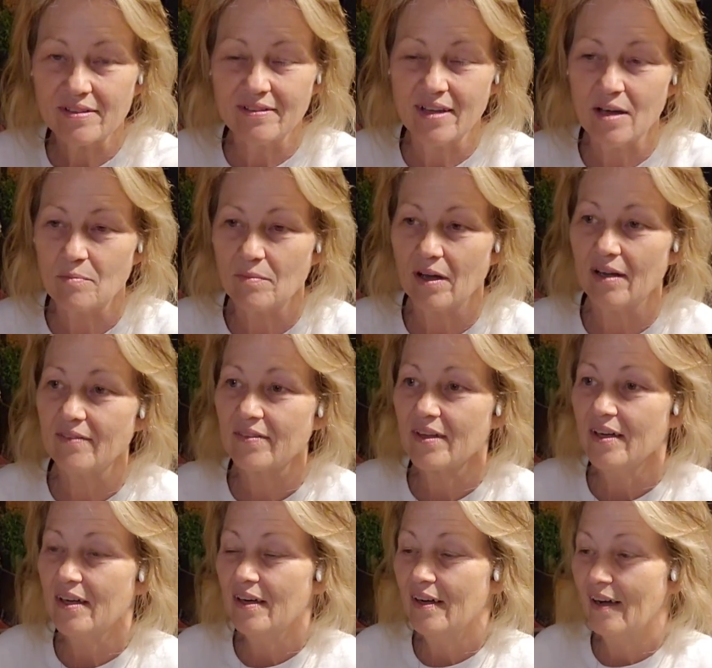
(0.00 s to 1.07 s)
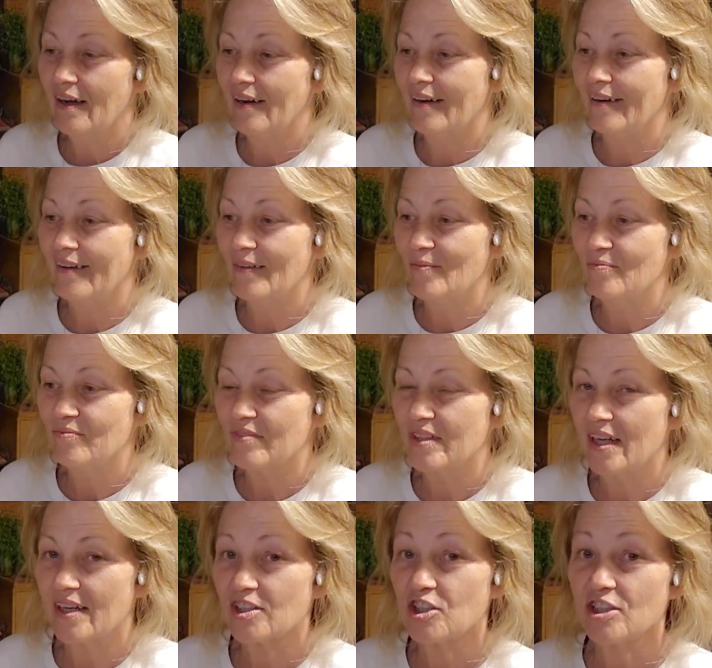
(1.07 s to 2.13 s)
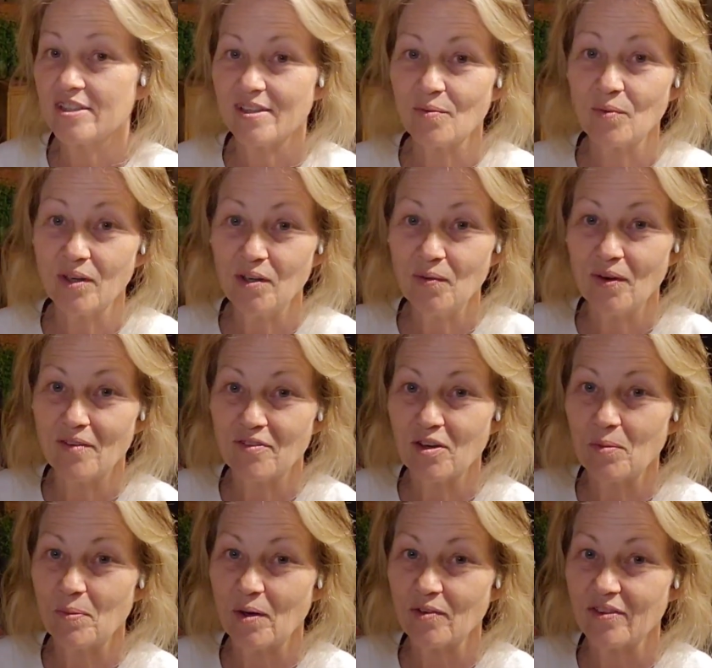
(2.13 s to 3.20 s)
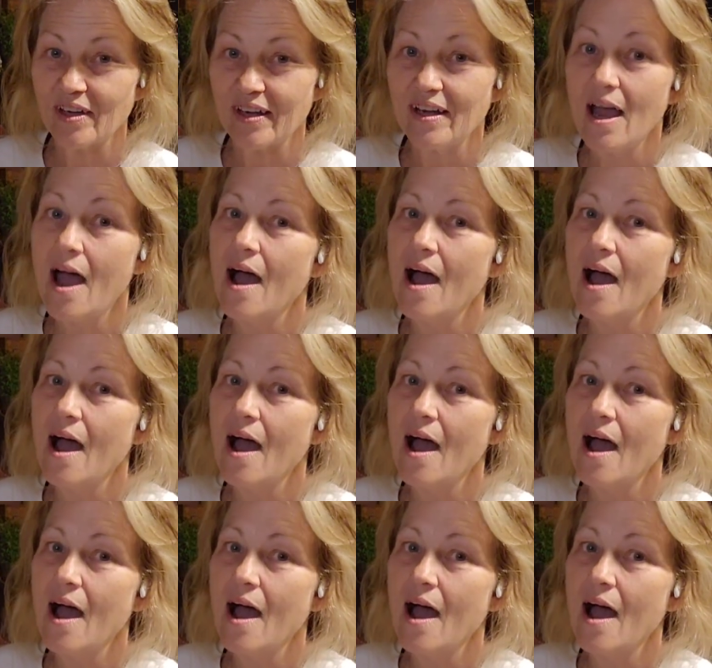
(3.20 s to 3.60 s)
in that month. Yeah, she said, what do you want for your birthday?